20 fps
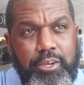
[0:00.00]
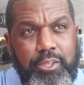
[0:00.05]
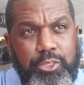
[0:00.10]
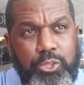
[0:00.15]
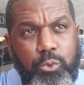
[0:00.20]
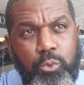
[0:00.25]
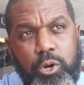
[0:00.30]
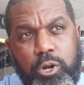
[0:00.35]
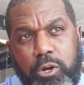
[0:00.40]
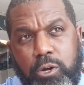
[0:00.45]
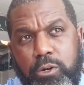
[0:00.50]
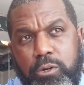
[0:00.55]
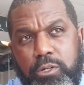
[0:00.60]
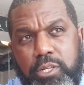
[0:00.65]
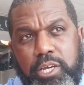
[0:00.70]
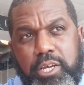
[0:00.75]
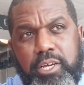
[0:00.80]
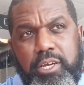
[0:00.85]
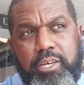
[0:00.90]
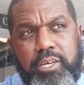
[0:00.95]
the
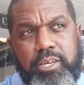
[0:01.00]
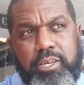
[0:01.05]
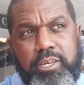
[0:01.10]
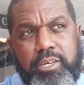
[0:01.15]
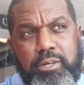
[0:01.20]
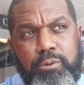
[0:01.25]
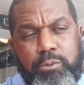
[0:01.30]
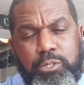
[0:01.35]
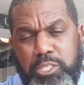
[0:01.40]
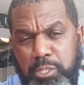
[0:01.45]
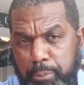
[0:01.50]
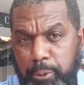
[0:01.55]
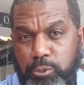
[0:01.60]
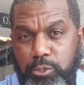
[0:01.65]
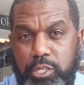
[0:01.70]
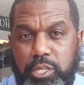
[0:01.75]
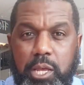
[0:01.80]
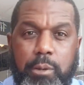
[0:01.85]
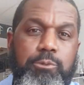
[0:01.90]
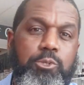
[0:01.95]
world was
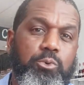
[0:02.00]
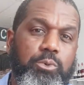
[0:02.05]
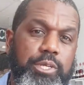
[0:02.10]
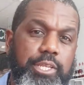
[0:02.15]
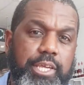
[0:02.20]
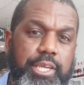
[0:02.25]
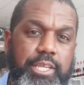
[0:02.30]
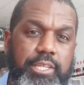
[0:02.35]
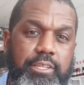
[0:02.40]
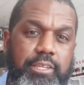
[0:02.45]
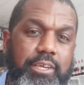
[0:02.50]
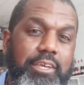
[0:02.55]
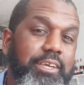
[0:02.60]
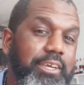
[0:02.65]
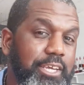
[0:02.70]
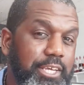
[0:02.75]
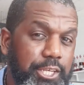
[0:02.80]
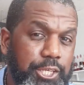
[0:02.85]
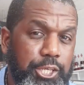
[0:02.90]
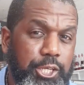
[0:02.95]
supposed to come to an end
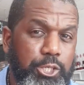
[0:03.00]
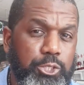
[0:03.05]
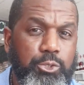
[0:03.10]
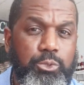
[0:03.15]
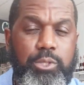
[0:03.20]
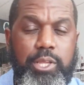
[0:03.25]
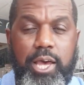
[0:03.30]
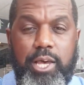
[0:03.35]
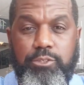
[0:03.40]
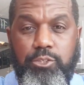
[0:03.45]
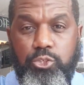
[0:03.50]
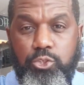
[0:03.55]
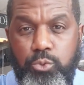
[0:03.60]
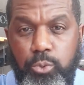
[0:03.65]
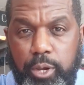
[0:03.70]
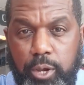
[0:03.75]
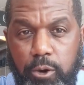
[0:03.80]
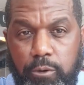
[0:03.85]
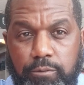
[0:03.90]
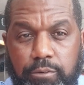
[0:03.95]
in the year
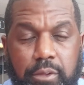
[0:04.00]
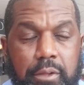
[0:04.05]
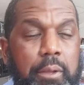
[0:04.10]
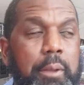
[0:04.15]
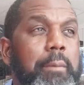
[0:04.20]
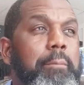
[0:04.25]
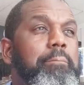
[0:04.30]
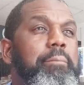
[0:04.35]
2012,